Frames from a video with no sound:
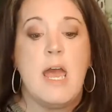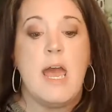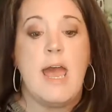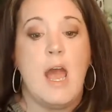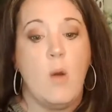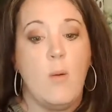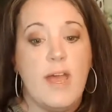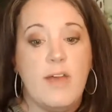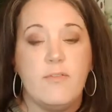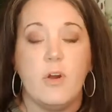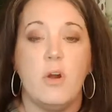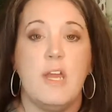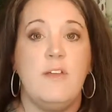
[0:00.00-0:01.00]

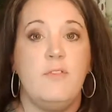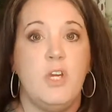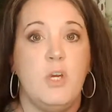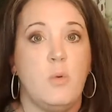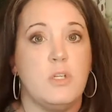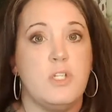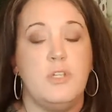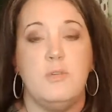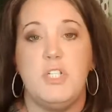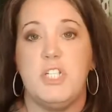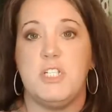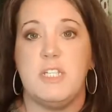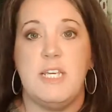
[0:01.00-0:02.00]
However, if you were to
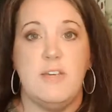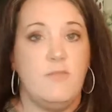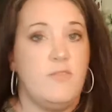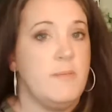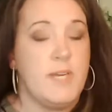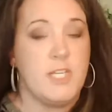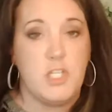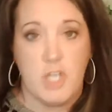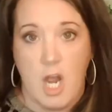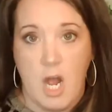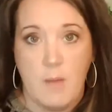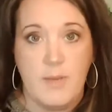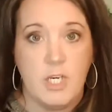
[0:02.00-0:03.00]
just give them a
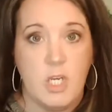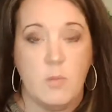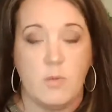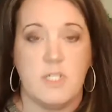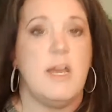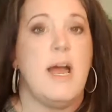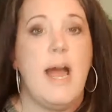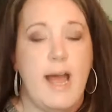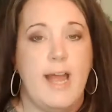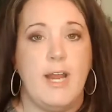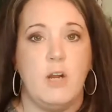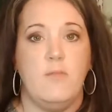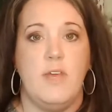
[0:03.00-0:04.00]
job and you were to
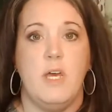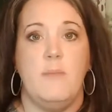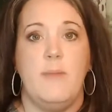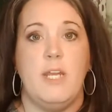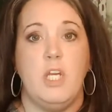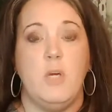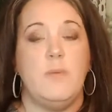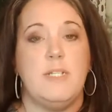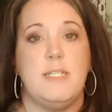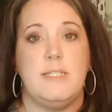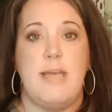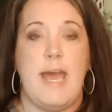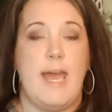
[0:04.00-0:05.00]
hire them, and you would
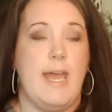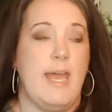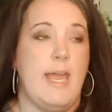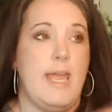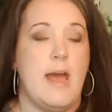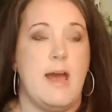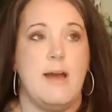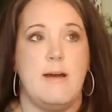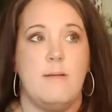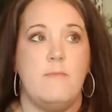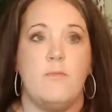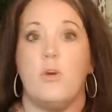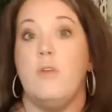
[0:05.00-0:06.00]
say
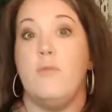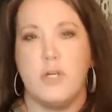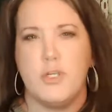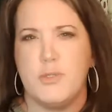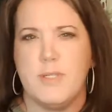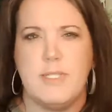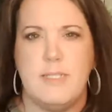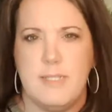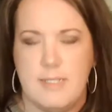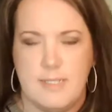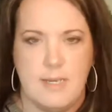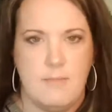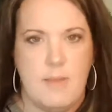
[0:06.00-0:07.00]
for a virtual
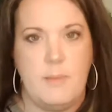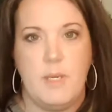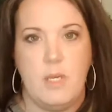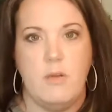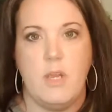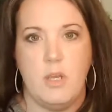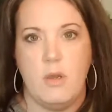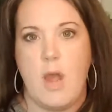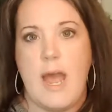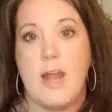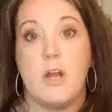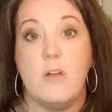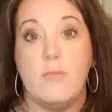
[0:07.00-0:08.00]
assistant, maybe you
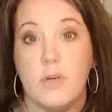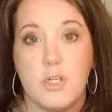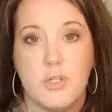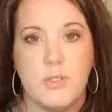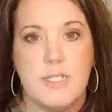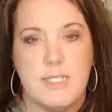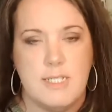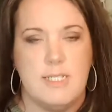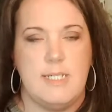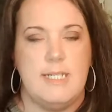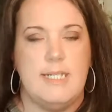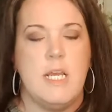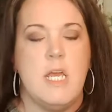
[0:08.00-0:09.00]
hired a virtual
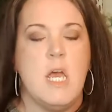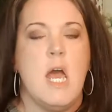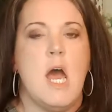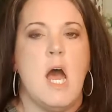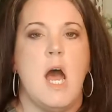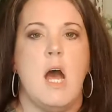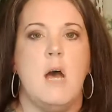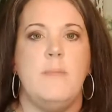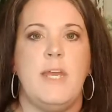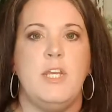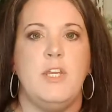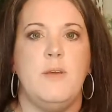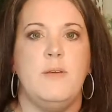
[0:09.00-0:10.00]
assistant,
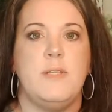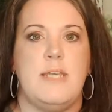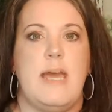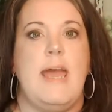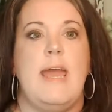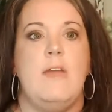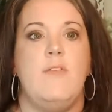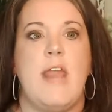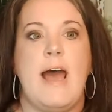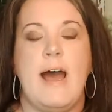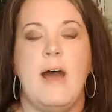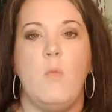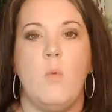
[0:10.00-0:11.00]
and you say that
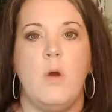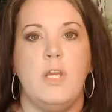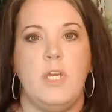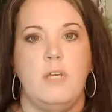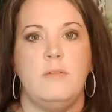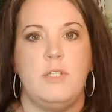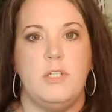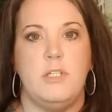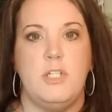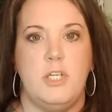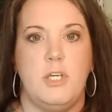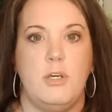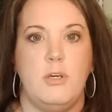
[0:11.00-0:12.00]
I want you to
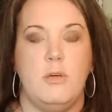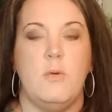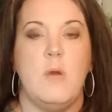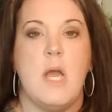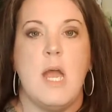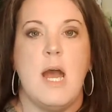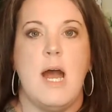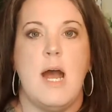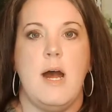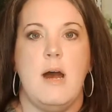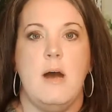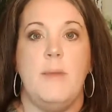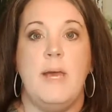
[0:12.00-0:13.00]
do
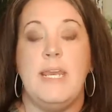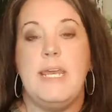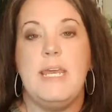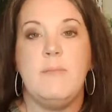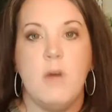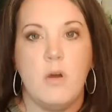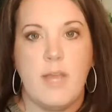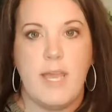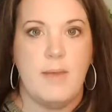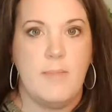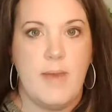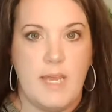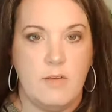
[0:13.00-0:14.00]
an email
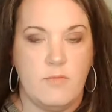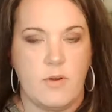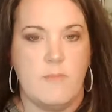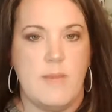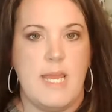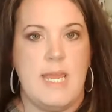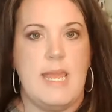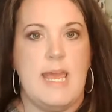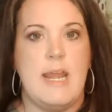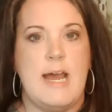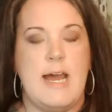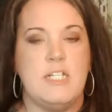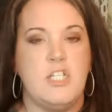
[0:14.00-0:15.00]
campaign for me,
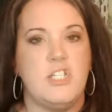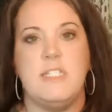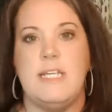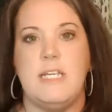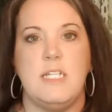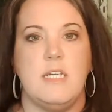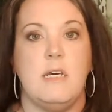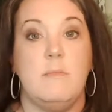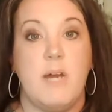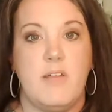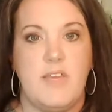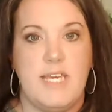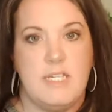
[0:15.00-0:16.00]
and I just need it done
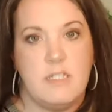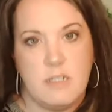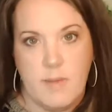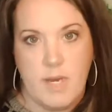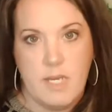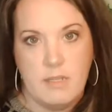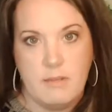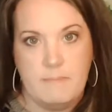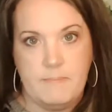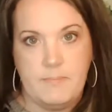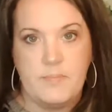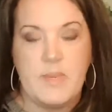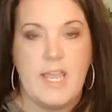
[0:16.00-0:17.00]
by the end of the month.
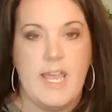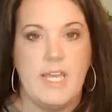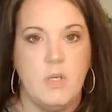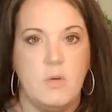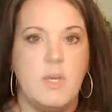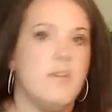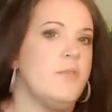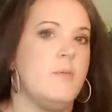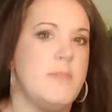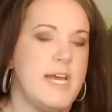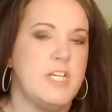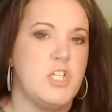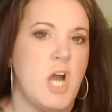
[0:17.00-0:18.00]
And you give them
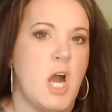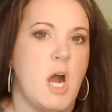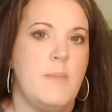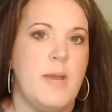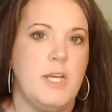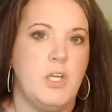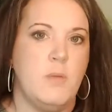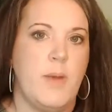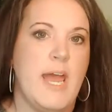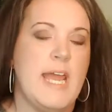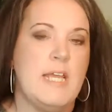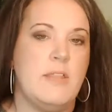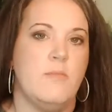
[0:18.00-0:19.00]
that job and you
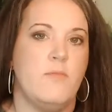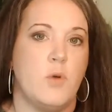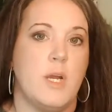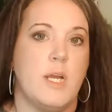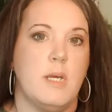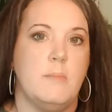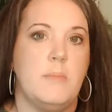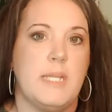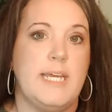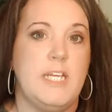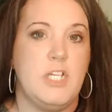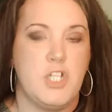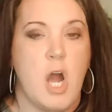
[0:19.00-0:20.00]
pay them for a
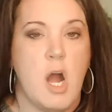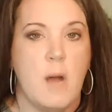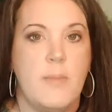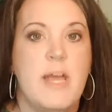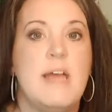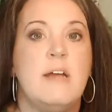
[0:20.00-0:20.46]
complete job.